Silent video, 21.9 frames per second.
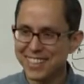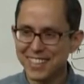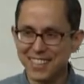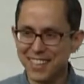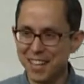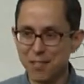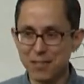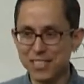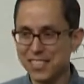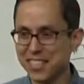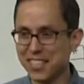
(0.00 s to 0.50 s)
I
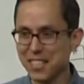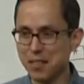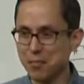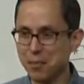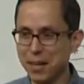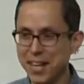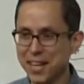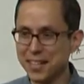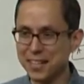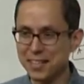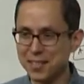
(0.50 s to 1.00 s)
wasn't getting
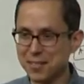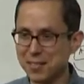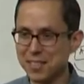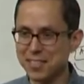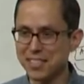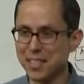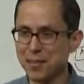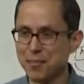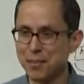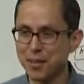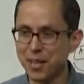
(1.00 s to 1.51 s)
paid because it was a
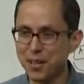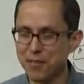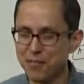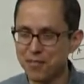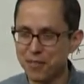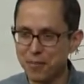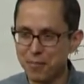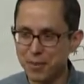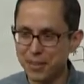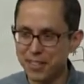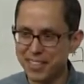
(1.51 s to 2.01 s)

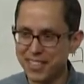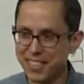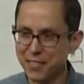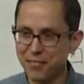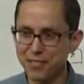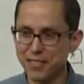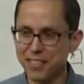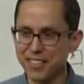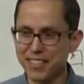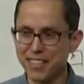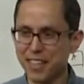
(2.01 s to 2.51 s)
nonprofit, but it
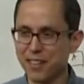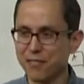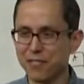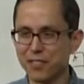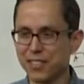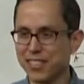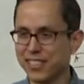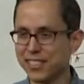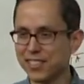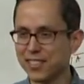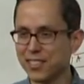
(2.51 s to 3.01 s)
definitely did not feel
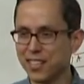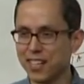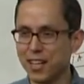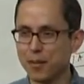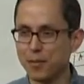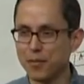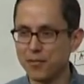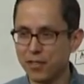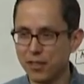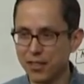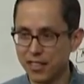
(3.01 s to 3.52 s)
like a job.
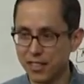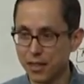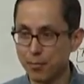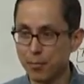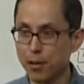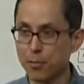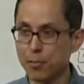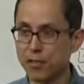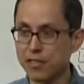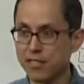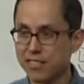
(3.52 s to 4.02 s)
It felt like a
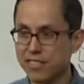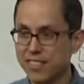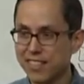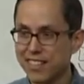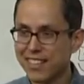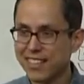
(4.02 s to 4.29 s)
purpose.